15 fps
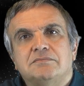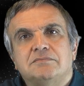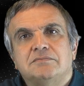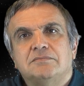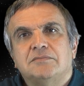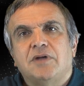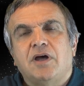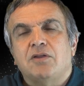
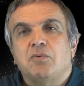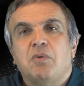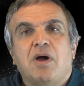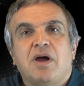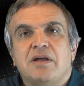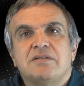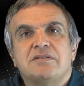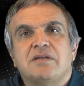
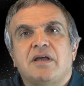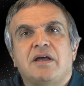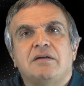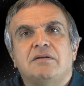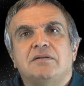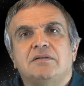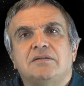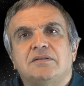Otherwise,
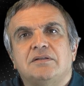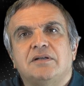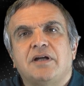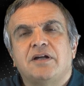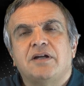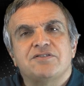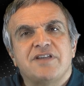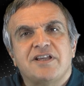
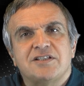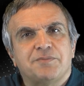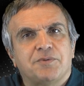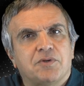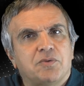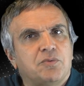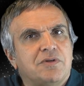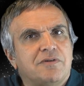Anders Helsberg
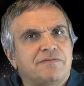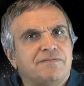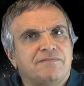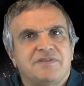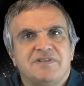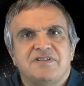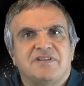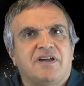would have
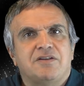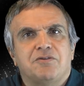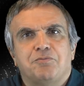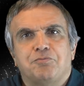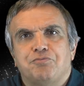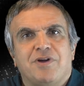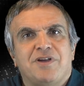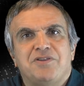designed a
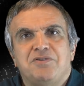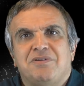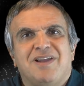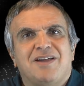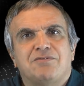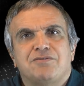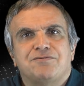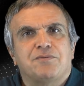brand new
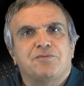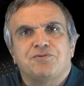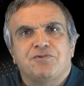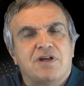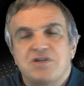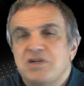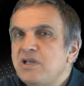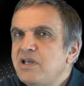language from
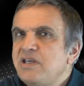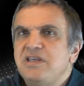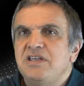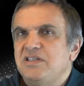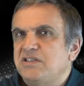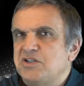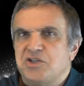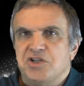scratch. He's a
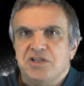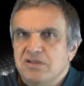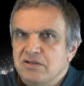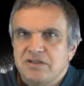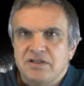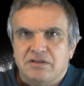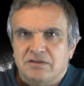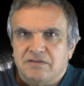genius. He
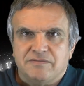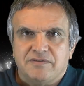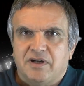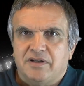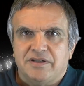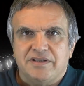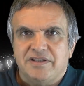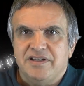could have done it
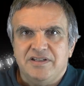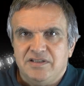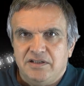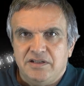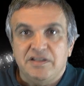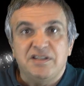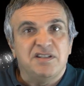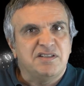easily
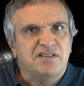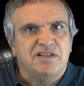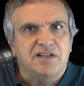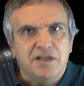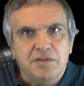in his sleep,